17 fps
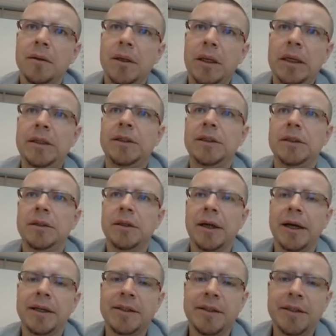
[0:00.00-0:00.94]
it
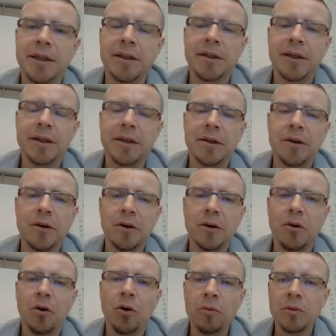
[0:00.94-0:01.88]
has seen
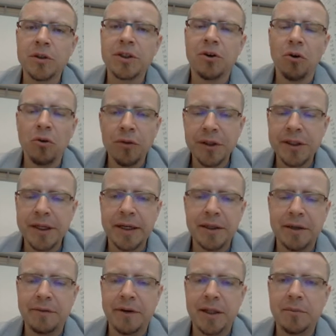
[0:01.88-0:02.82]
almost all the
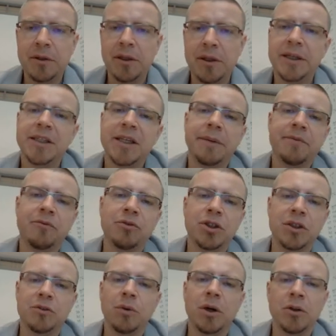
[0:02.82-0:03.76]
data available except for
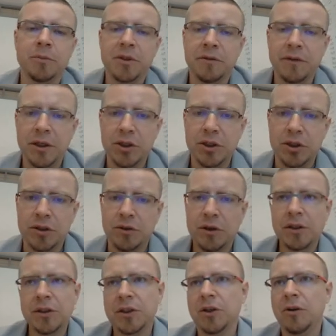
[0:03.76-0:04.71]
just one observation,
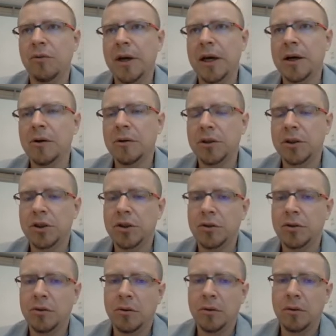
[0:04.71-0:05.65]
right? So we are going
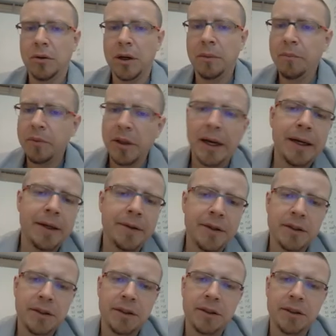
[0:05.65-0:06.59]
to apply
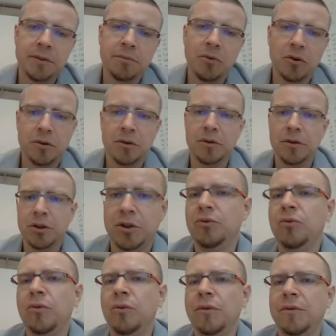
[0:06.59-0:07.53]
this model
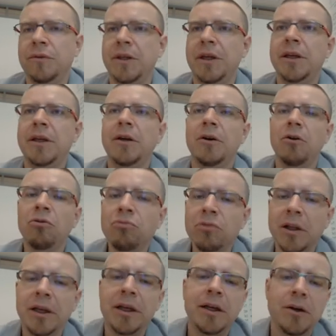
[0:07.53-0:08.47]
to the
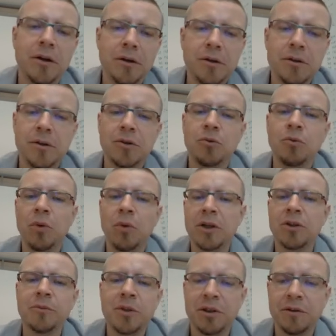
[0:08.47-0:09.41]
only
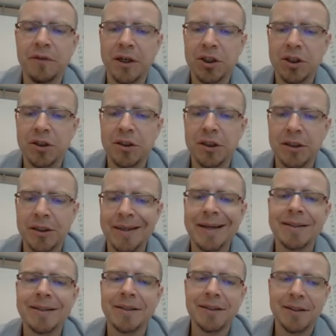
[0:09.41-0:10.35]
one observation that it
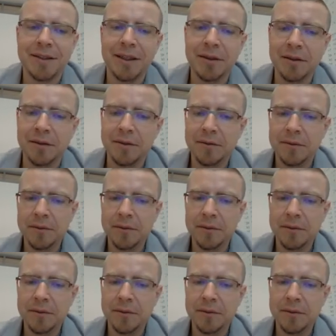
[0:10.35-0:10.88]
hasn't seen,